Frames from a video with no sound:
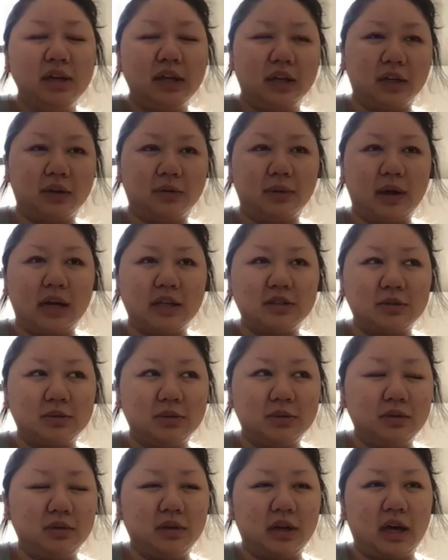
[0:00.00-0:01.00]
In grad
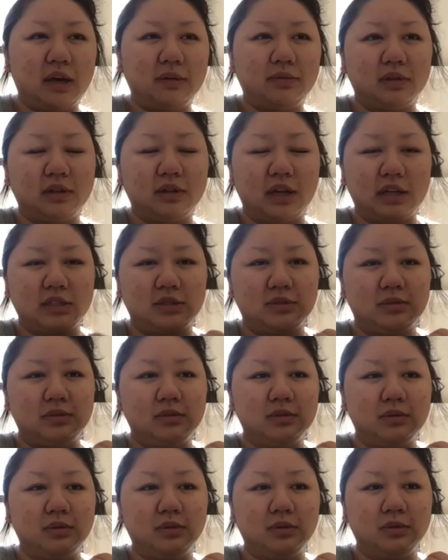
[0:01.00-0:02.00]
school, you have your class
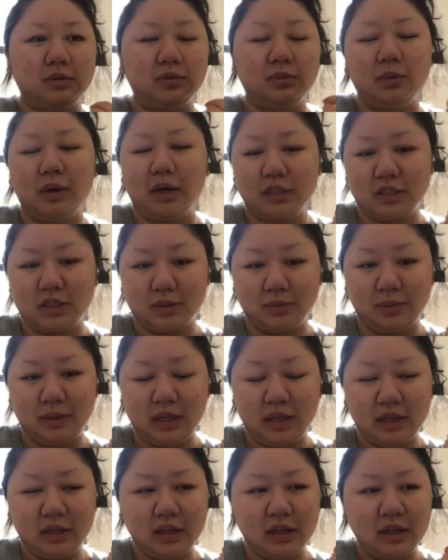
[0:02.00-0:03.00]
once a
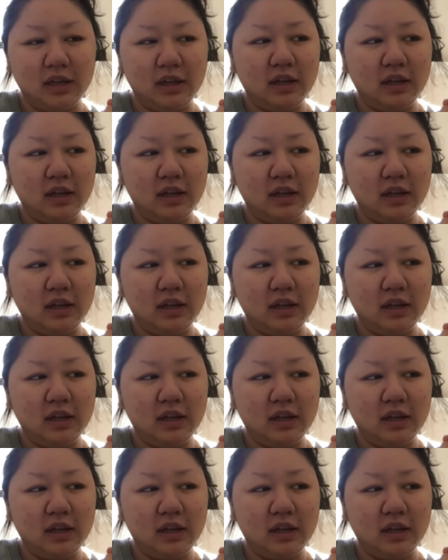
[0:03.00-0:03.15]
week